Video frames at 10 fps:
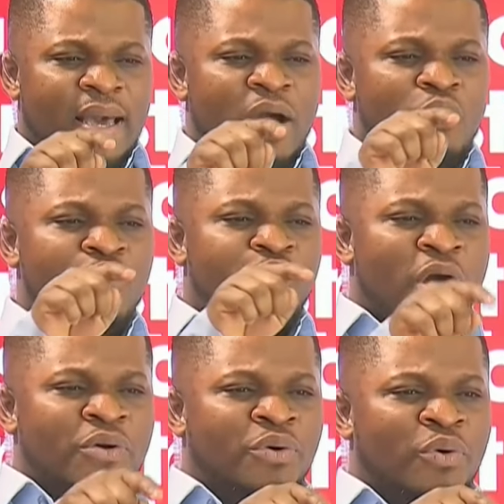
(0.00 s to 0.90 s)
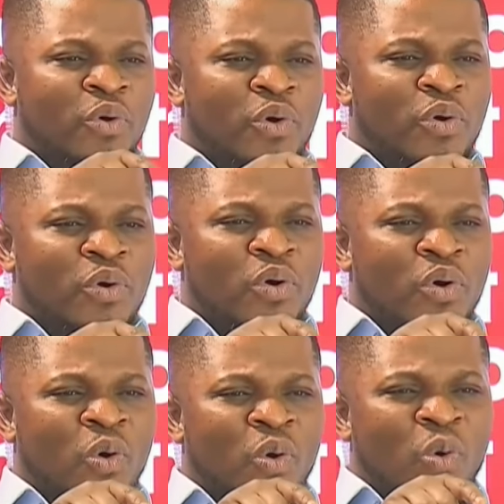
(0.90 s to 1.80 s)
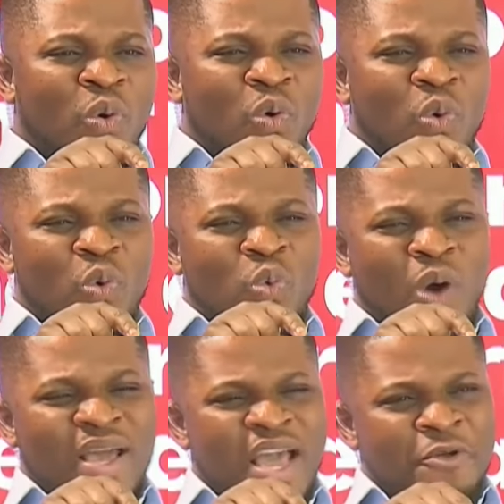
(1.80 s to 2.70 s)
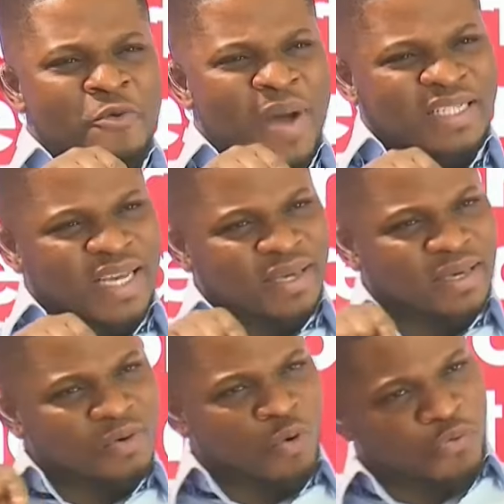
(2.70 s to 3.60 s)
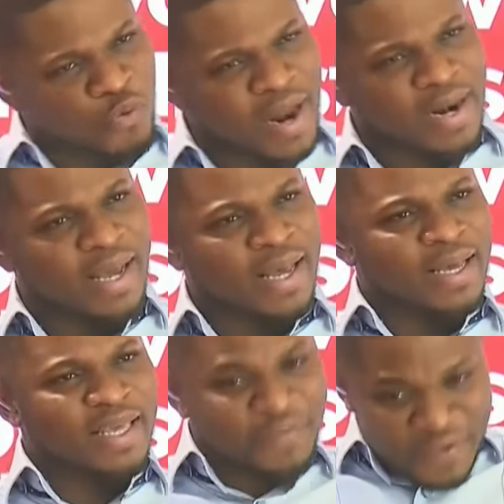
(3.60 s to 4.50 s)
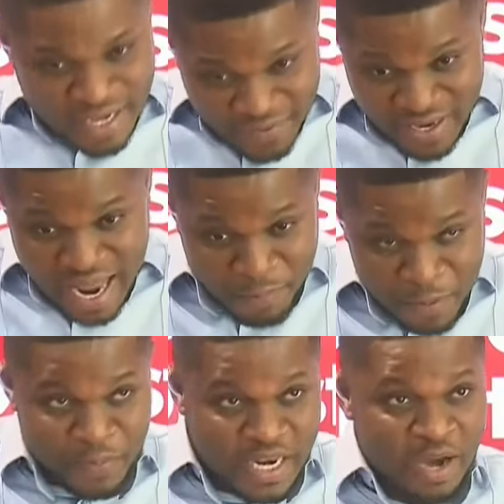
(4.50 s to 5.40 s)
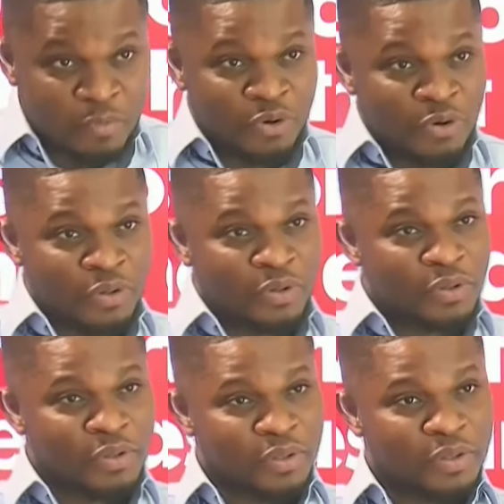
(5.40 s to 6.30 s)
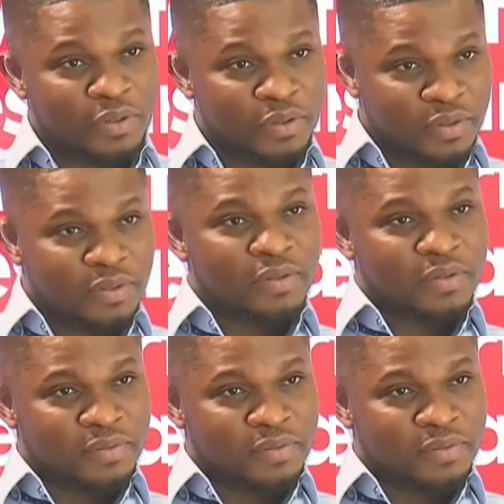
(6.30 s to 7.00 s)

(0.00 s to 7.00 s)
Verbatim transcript: Akufo-Addo. Why are you matching Kufuana? Even MPP Namuno. I've what I may ban.